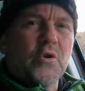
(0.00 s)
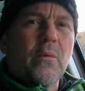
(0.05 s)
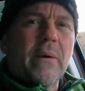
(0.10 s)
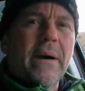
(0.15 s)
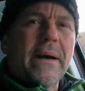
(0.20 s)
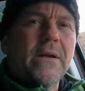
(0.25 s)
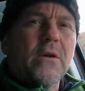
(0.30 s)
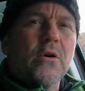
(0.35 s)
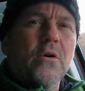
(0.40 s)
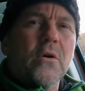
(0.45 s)

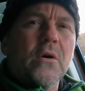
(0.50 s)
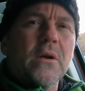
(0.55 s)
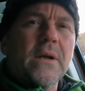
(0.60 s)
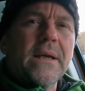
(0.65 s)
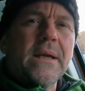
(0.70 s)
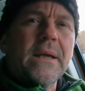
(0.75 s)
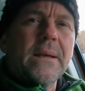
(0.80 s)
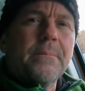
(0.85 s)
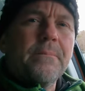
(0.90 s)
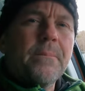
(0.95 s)
quite
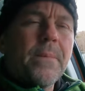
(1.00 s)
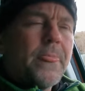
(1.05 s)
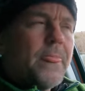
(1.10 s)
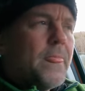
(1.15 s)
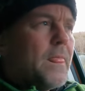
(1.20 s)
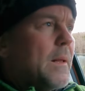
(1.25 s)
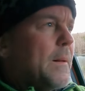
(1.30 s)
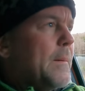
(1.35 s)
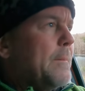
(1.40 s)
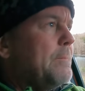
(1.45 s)
early,
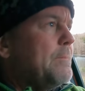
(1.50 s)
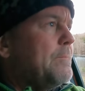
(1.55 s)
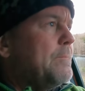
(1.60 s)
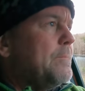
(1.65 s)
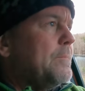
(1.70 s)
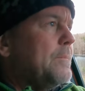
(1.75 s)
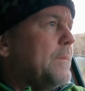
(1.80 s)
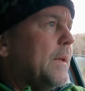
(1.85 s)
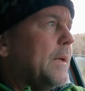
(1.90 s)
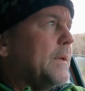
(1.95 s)

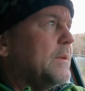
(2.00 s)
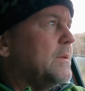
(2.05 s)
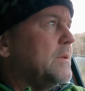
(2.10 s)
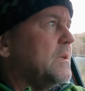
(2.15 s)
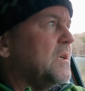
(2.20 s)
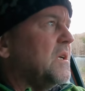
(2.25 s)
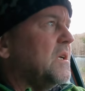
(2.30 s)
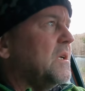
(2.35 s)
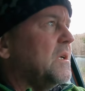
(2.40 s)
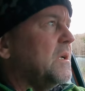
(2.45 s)
at
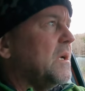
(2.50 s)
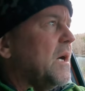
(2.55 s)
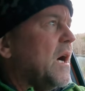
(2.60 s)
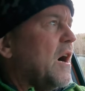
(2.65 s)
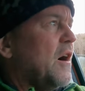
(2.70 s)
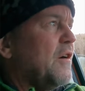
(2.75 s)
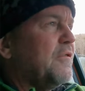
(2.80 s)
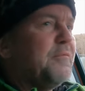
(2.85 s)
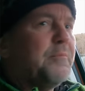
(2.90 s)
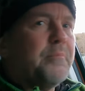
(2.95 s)

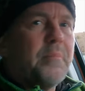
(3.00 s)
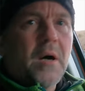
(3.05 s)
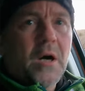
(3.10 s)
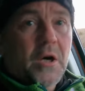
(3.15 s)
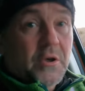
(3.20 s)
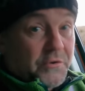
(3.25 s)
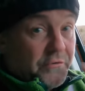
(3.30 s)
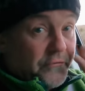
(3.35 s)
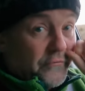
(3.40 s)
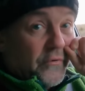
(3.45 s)

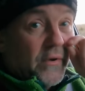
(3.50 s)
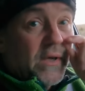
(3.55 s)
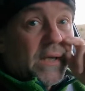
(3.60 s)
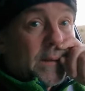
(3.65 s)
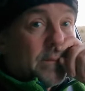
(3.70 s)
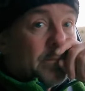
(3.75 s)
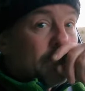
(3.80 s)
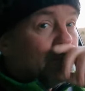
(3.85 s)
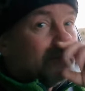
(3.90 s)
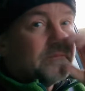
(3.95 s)

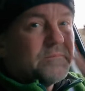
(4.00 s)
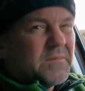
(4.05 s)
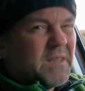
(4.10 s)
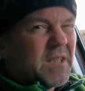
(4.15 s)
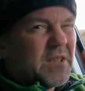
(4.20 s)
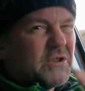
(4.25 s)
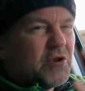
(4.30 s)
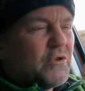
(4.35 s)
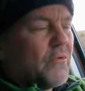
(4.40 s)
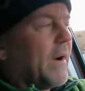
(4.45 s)
3:30.
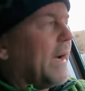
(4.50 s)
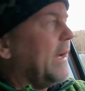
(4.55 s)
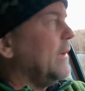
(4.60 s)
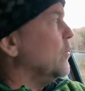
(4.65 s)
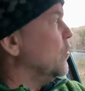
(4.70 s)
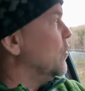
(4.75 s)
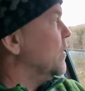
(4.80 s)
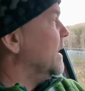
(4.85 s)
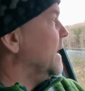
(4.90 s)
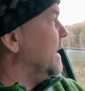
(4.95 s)
That's quite
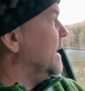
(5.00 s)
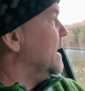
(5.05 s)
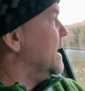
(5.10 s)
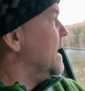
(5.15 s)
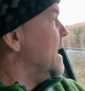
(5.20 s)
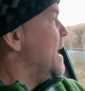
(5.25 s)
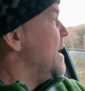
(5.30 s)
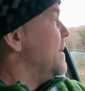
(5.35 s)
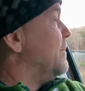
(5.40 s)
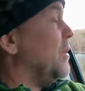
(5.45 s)
early.
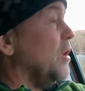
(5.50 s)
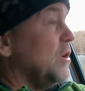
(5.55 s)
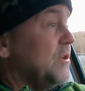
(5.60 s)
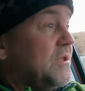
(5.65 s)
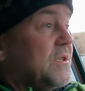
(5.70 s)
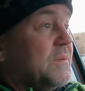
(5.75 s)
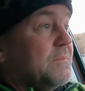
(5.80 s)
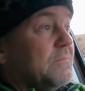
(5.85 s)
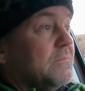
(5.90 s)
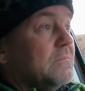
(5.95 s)

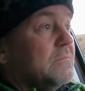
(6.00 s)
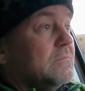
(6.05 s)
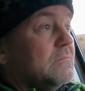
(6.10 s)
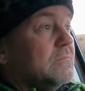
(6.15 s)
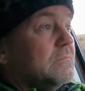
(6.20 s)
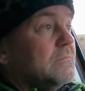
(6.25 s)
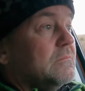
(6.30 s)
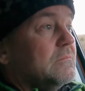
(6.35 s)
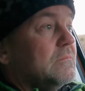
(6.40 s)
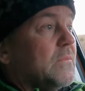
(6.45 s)
But
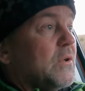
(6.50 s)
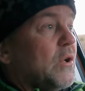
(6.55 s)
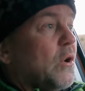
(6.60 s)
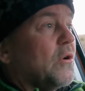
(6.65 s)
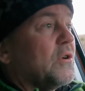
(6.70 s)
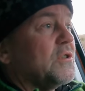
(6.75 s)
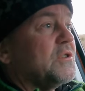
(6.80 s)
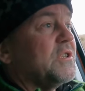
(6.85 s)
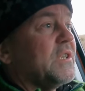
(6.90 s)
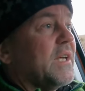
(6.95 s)

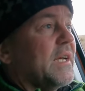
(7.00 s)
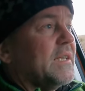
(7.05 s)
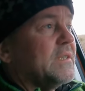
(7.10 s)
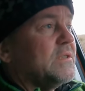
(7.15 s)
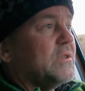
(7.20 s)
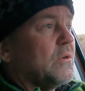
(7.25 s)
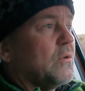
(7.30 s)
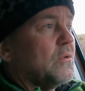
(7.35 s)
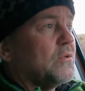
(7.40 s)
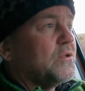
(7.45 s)
Jorn
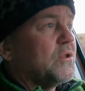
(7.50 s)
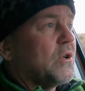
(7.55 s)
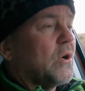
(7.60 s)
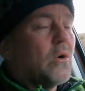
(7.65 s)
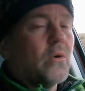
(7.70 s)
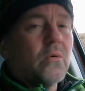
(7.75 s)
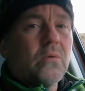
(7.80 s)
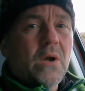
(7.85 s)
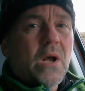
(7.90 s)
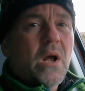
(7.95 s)
says
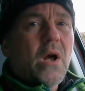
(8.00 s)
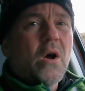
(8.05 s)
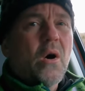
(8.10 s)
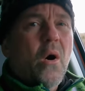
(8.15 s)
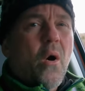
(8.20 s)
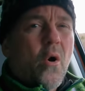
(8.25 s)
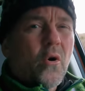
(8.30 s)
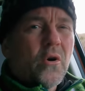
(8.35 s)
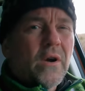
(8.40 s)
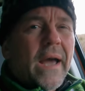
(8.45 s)
also,
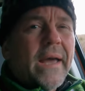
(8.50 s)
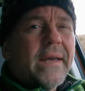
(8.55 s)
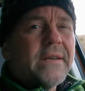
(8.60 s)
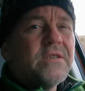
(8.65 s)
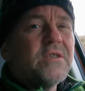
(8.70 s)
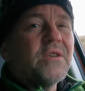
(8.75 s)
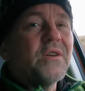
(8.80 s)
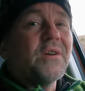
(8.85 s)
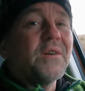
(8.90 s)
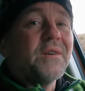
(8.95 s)

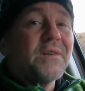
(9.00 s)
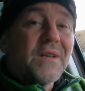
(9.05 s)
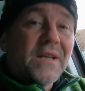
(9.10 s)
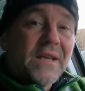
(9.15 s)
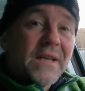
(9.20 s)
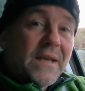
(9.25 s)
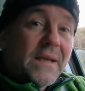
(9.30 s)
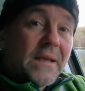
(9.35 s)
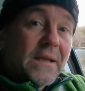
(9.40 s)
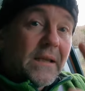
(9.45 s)

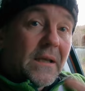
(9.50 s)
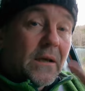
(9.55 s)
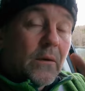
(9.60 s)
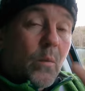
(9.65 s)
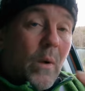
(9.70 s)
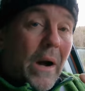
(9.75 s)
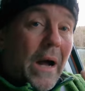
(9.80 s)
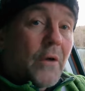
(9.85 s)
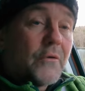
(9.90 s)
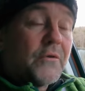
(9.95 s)
occasionally the
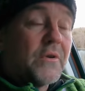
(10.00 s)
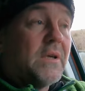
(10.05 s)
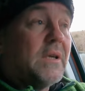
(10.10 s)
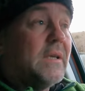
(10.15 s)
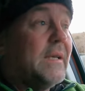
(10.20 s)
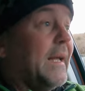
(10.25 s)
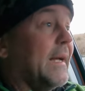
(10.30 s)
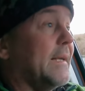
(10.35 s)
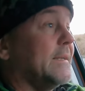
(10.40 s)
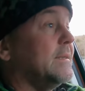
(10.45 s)

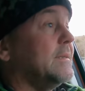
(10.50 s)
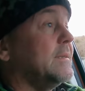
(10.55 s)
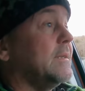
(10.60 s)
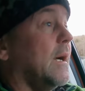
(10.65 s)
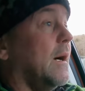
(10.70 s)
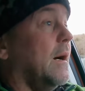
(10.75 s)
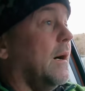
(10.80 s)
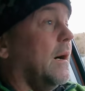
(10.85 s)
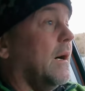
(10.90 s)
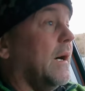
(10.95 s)
wildcats
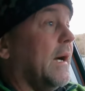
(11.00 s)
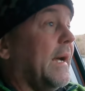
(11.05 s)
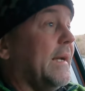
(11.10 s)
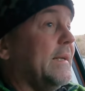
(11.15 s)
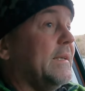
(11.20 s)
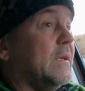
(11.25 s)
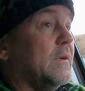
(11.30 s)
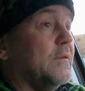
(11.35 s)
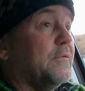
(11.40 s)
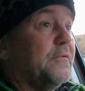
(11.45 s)
are
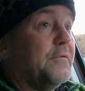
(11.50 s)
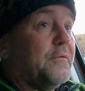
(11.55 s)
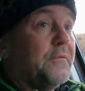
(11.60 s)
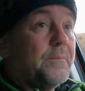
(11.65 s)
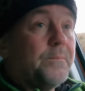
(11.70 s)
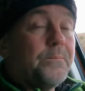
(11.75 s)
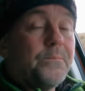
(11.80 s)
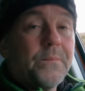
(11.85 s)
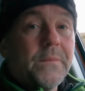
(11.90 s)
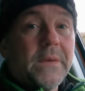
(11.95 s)
active.
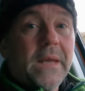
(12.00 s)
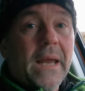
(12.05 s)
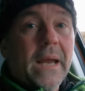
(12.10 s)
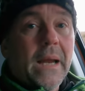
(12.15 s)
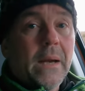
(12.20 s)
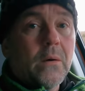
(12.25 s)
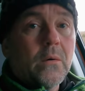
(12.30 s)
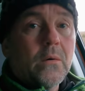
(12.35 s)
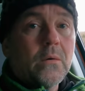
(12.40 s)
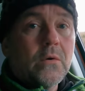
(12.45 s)

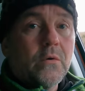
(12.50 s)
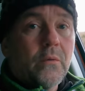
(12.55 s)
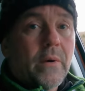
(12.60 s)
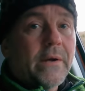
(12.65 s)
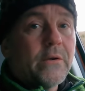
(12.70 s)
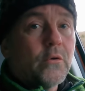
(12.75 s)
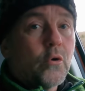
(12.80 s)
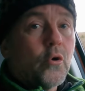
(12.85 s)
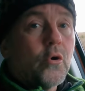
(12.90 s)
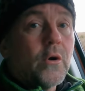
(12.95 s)
Yeah,
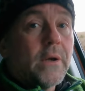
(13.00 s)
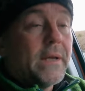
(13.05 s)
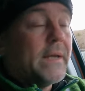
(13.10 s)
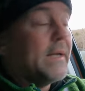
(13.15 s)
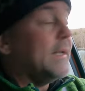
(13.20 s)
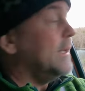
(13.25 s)
quite early